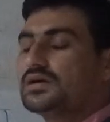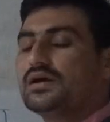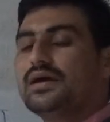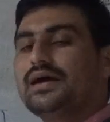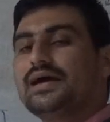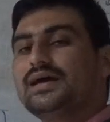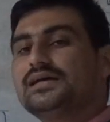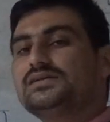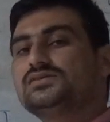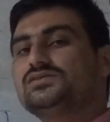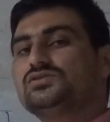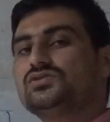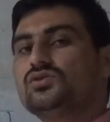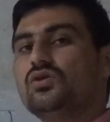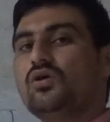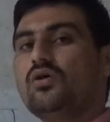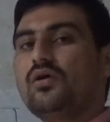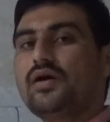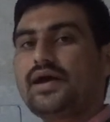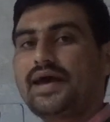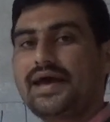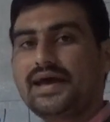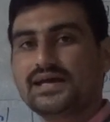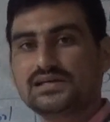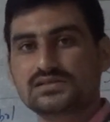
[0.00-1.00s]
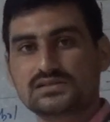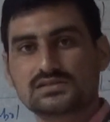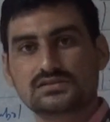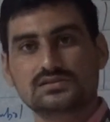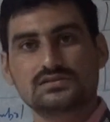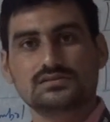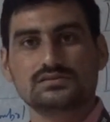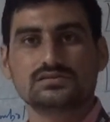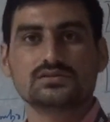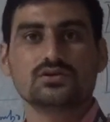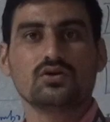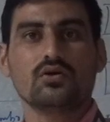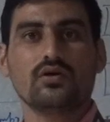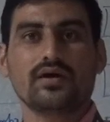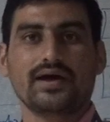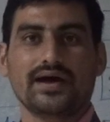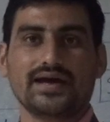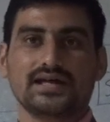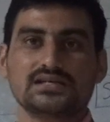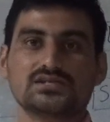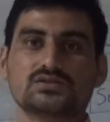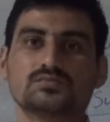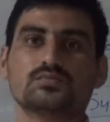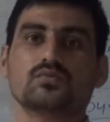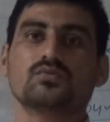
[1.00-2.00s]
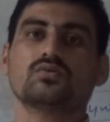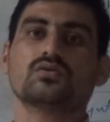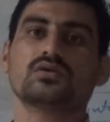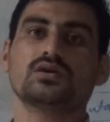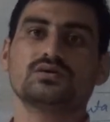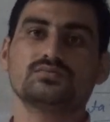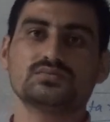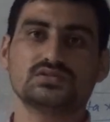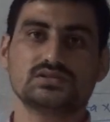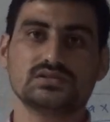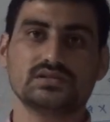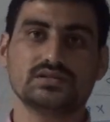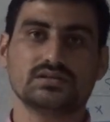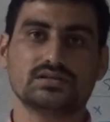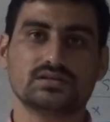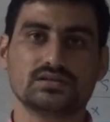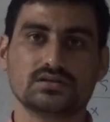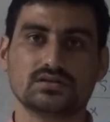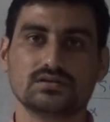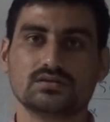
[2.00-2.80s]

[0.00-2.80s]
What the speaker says: has no hash programs in it.